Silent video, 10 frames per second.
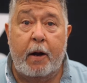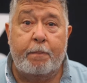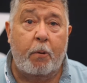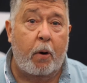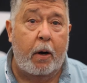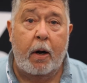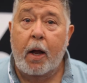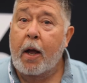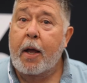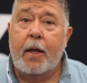important.
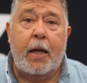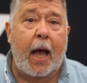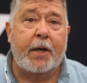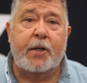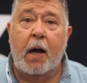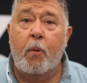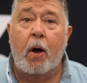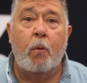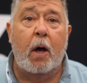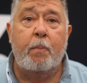Yes, I'm
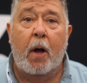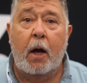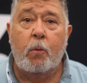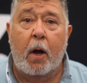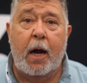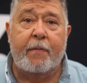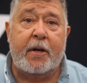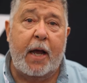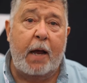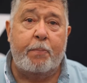on RunBlogRun every
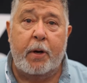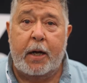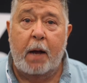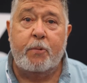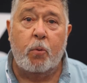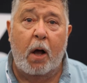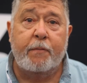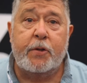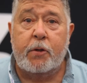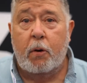day, putting up
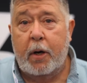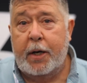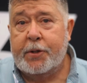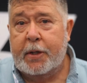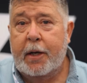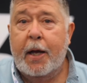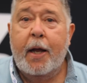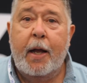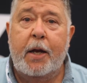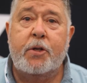12 stories and
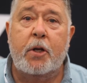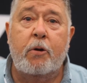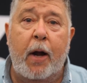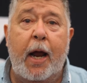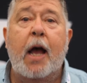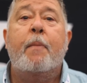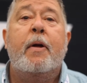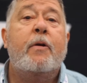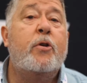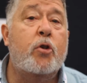Instagram
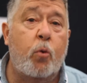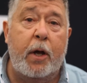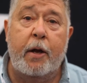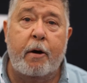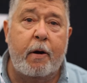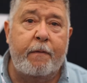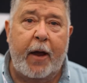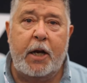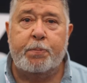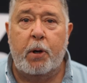and Twitter and
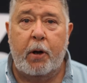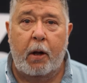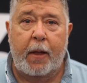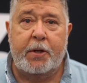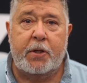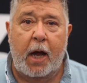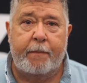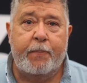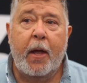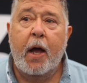Facebook and all that stuff,
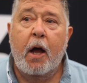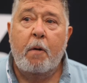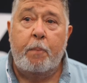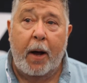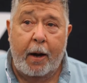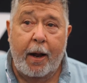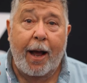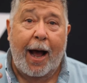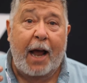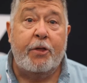but
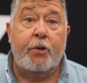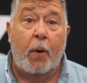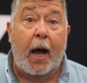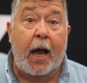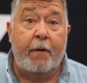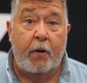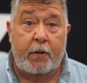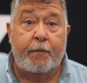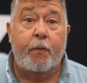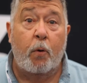I thrive on
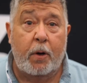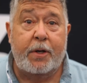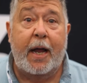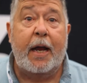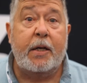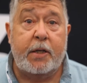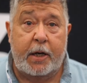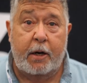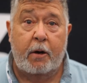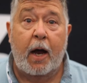the 4 days
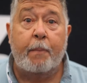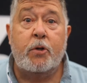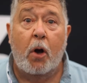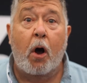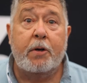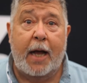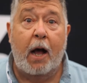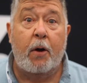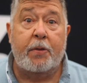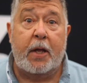here. I'm talked
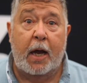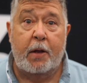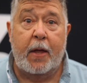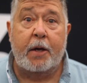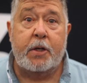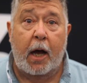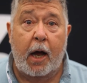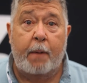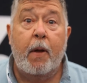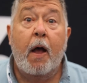out at the end of that
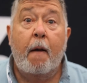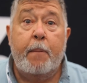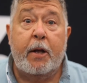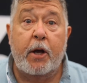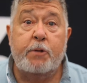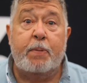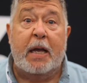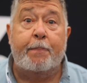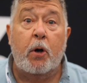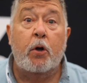time because
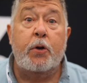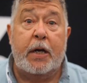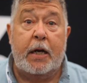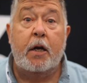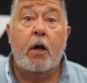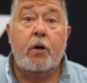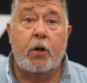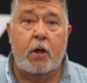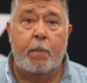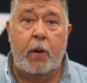people need to
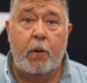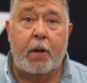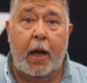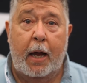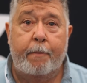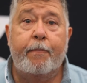communicate.